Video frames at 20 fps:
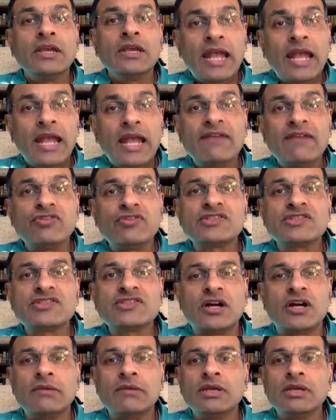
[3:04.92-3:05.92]
every
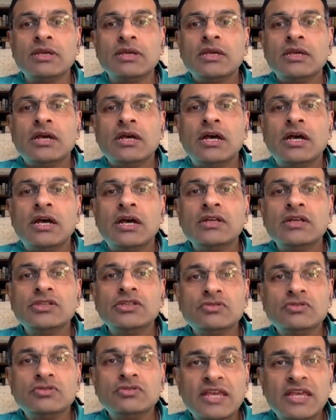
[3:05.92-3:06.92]
time
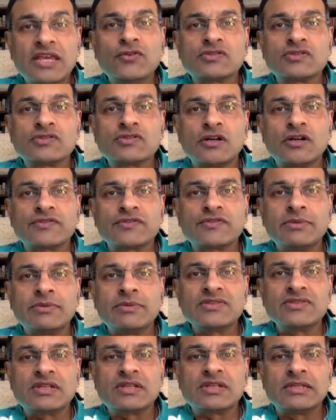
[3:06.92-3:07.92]
you give yourself some
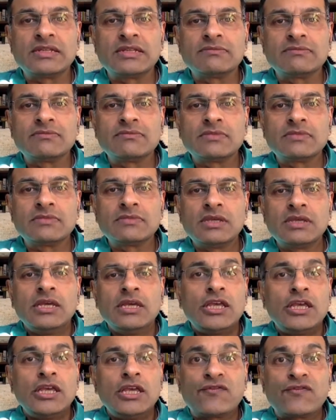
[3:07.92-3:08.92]
insulin.
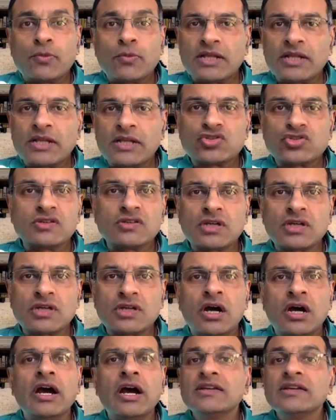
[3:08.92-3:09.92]
If your blood sugars are
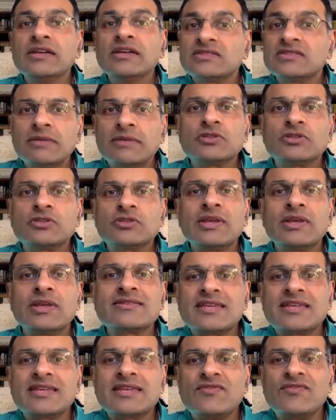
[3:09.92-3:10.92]
higher, say between
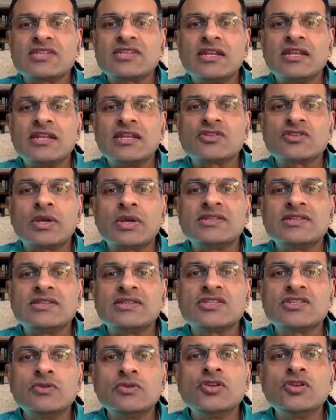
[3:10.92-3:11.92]
17 and
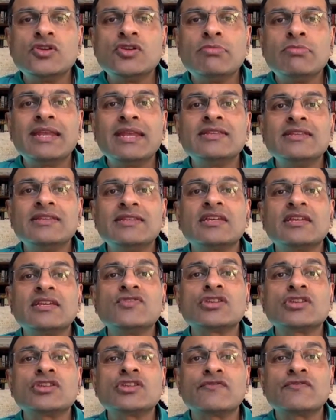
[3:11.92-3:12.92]
22, you may need to give
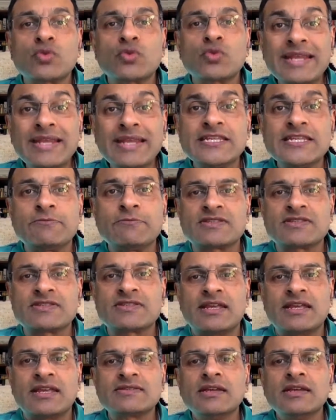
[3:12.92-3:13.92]
yourself
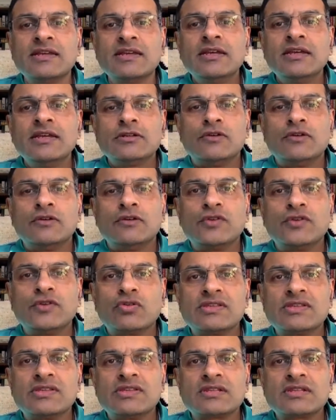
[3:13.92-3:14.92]
20% of
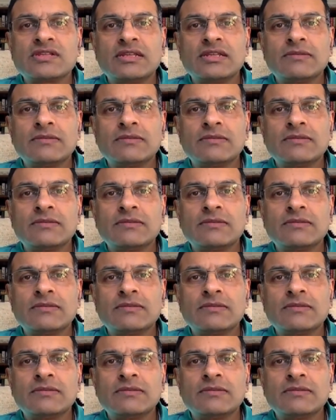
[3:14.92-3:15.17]
your insulin.